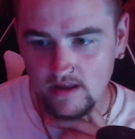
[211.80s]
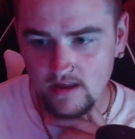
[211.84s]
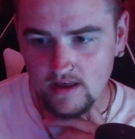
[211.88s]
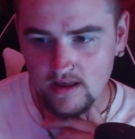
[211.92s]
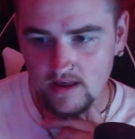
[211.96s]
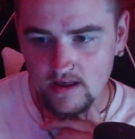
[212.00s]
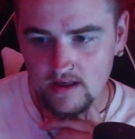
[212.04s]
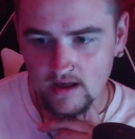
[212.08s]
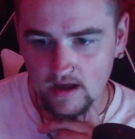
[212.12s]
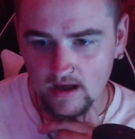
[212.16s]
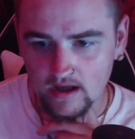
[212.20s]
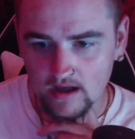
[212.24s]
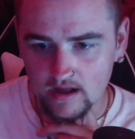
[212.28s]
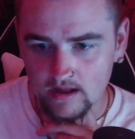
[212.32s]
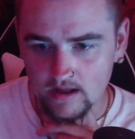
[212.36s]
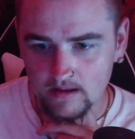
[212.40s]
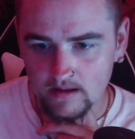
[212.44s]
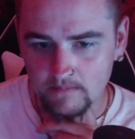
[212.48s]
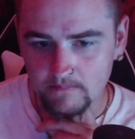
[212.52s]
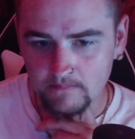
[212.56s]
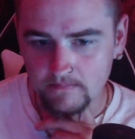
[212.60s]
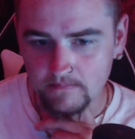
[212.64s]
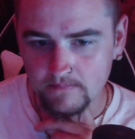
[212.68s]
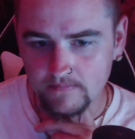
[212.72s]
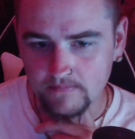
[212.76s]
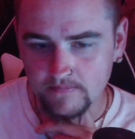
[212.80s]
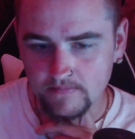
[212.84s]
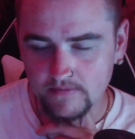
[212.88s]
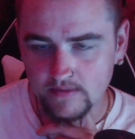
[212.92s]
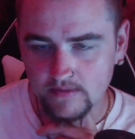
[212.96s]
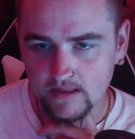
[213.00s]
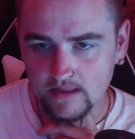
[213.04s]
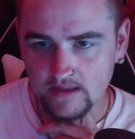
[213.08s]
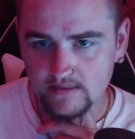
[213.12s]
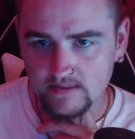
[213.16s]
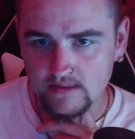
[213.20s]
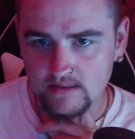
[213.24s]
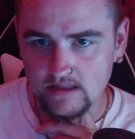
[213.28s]

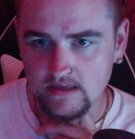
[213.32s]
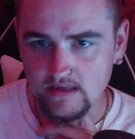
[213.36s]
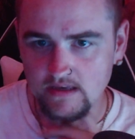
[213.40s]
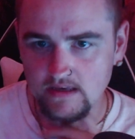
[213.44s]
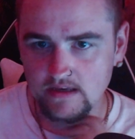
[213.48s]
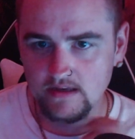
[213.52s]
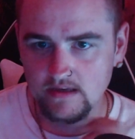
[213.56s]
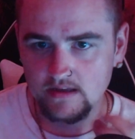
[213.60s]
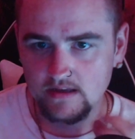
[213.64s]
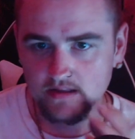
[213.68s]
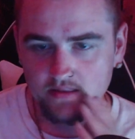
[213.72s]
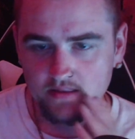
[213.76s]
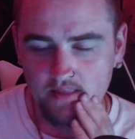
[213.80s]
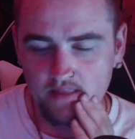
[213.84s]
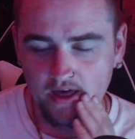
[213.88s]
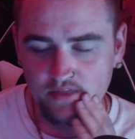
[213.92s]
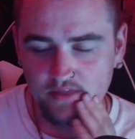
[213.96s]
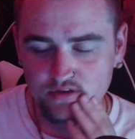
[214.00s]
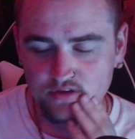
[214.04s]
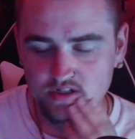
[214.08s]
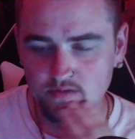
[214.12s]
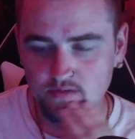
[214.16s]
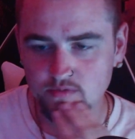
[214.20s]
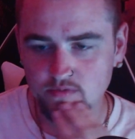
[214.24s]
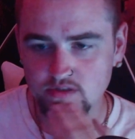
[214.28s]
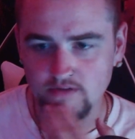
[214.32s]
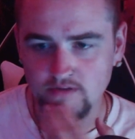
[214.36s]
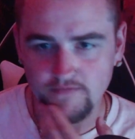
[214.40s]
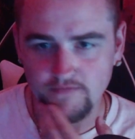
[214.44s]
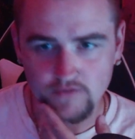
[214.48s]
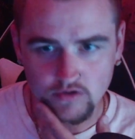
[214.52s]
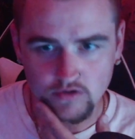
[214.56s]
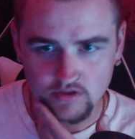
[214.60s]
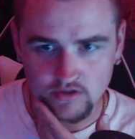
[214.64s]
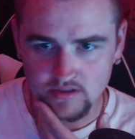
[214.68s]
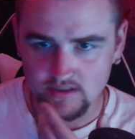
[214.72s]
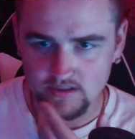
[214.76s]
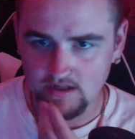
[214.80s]
That the 9th gen was the
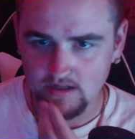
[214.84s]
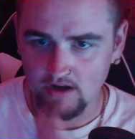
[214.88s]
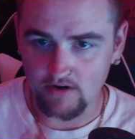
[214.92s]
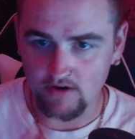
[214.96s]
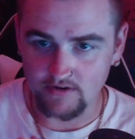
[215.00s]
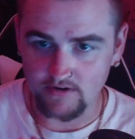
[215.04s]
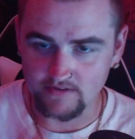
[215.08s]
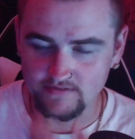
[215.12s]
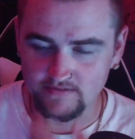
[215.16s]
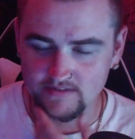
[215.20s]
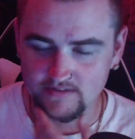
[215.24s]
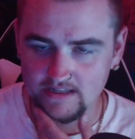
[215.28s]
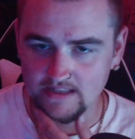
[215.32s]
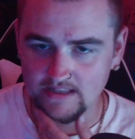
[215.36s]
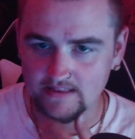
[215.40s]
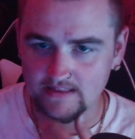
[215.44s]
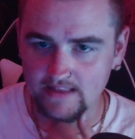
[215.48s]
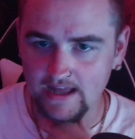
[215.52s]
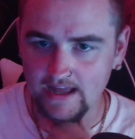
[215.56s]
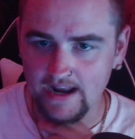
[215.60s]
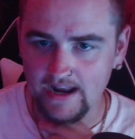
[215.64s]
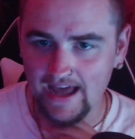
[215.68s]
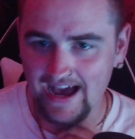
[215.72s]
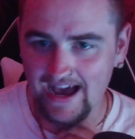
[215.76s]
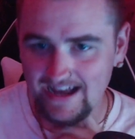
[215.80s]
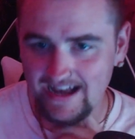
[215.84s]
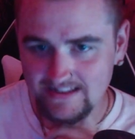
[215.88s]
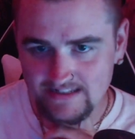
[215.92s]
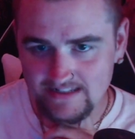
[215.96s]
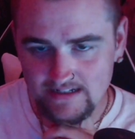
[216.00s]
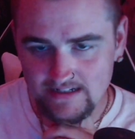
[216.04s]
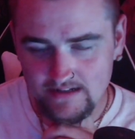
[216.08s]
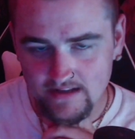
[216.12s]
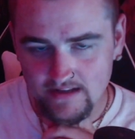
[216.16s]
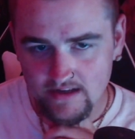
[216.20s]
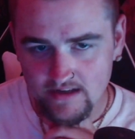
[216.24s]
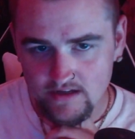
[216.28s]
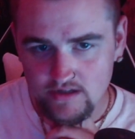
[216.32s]
first car he's seen that has it.
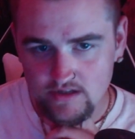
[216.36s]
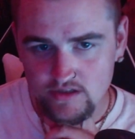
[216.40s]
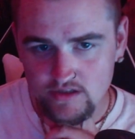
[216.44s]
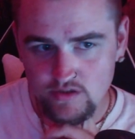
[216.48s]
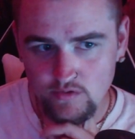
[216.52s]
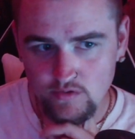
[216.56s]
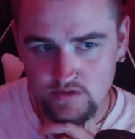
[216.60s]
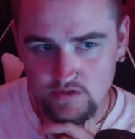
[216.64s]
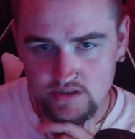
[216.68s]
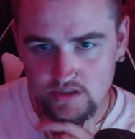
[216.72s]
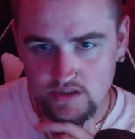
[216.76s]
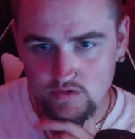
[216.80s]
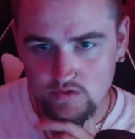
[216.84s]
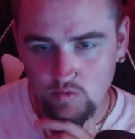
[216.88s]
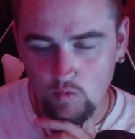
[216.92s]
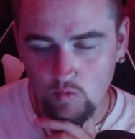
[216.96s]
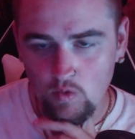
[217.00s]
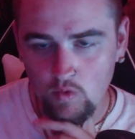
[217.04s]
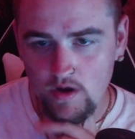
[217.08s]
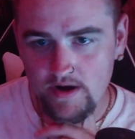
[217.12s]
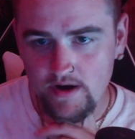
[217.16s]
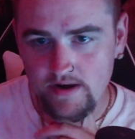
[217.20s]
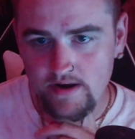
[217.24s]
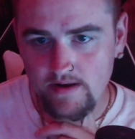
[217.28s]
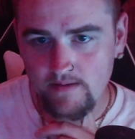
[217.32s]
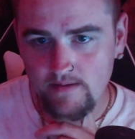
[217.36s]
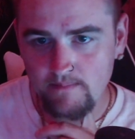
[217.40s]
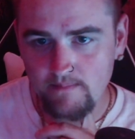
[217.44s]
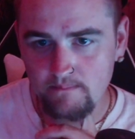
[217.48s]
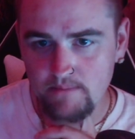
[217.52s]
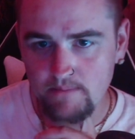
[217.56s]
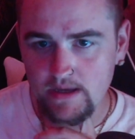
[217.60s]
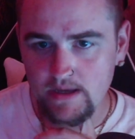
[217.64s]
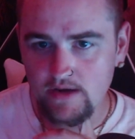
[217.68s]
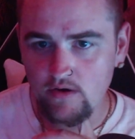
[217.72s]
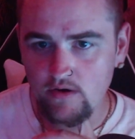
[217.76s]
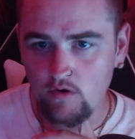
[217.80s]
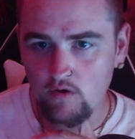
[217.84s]
So it's just one
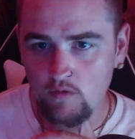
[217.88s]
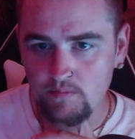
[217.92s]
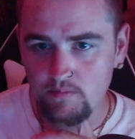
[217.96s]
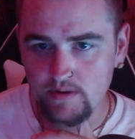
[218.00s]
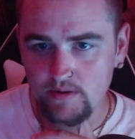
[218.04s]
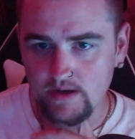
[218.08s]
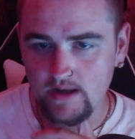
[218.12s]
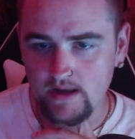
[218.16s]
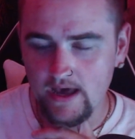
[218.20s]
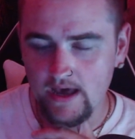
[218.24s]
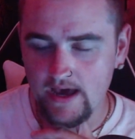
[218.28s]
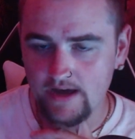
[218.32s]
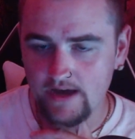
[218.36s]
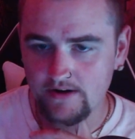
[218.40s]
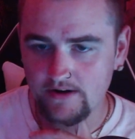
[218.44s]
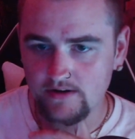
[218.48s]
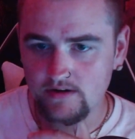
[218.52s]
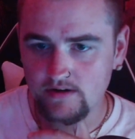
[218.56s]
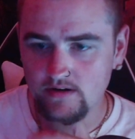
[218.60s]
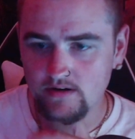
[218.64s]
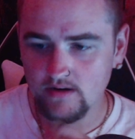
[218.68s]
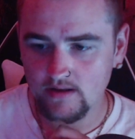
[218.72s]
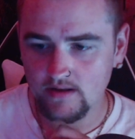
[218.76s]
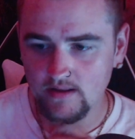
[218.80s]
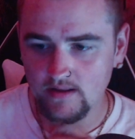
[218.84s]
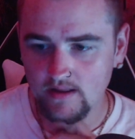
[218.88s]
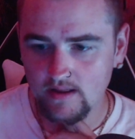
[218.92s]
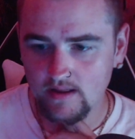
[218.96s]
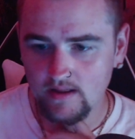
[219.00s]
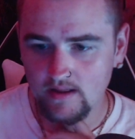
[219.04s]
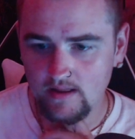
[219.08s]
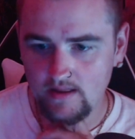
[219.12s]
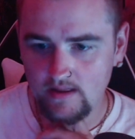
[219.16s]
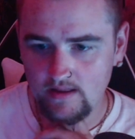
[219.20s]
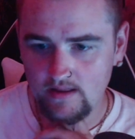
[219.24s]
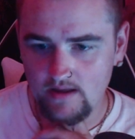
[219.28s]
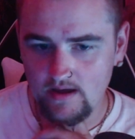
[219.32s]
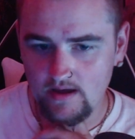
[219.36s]
big open header
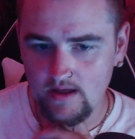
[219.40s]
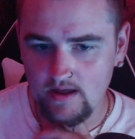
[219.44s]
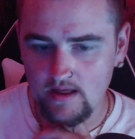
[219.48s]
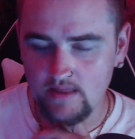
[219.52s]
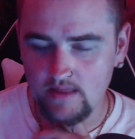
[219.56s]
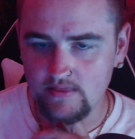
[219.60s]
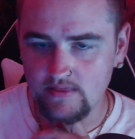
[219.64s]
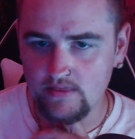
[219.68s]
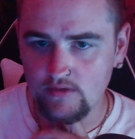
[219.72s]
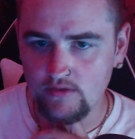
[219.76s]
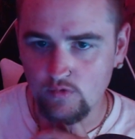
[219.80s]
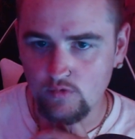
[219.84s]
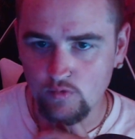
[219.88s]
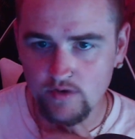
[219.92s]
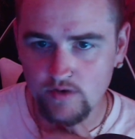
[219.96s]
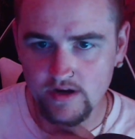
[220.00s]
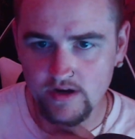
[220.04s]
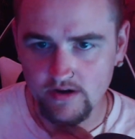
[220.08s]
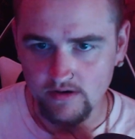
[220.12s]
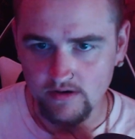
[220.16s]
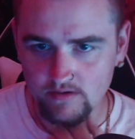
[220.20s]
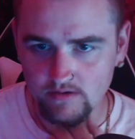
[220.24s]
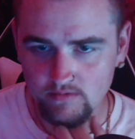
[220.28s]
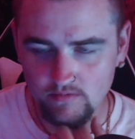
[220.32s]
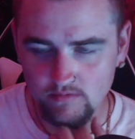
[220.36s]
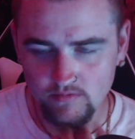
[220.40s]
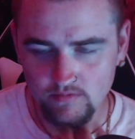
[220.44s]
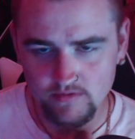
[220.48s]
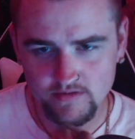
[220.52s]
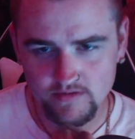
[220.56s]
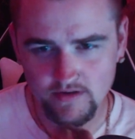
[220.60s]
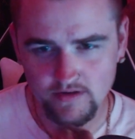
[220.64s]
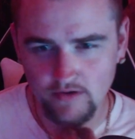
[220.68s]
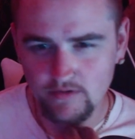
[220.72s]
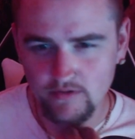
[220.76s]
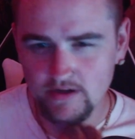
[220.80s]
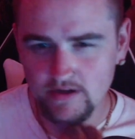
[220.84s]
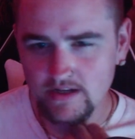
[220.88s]
in the rear.
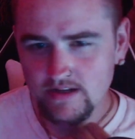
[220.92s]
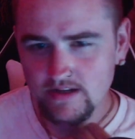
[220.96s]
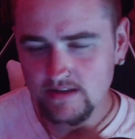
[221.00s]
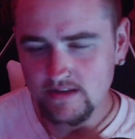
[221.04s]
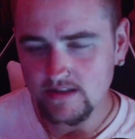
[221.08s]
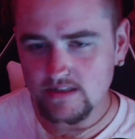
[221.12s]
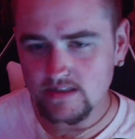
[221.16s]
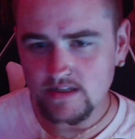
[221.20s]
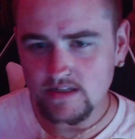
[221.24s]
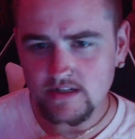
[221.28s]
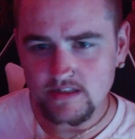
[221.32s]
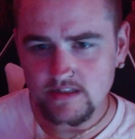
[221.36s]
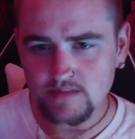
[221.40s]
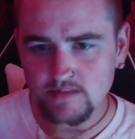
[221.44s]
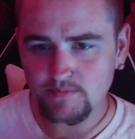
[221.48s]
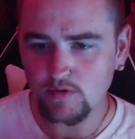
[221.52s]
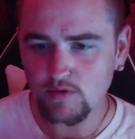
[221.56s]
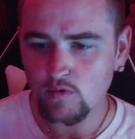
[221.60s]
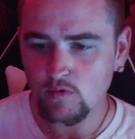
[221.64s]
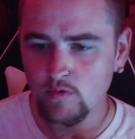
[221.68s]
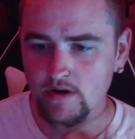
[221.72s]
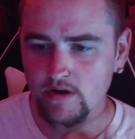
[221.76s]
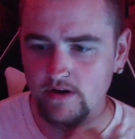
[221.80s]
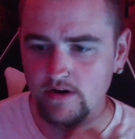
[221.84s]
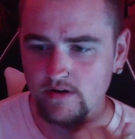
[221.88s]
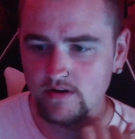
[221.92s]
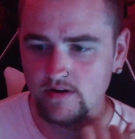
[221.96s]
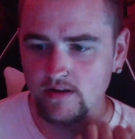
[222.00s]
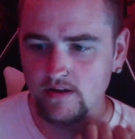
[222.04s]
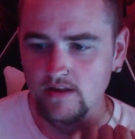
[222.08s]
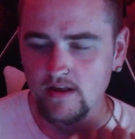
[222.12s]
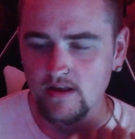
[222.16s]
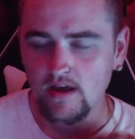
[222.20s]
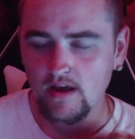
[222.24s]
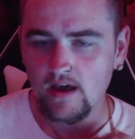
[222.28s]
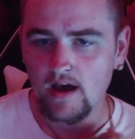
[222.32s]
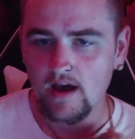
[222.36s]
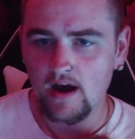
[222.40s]
So it is a bit weird.
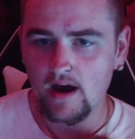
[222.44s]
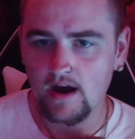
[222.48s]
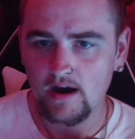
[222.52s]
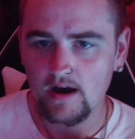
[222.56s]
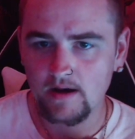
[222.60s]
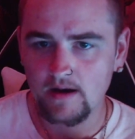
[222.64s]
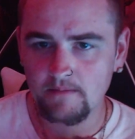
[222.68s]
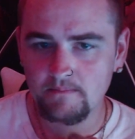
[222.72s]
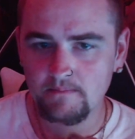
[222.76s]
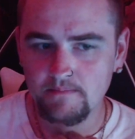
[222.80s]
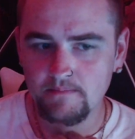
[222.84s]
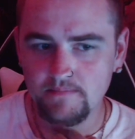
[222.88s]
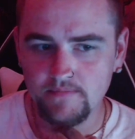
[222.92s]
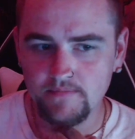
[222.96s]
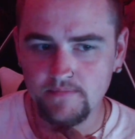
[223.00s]
I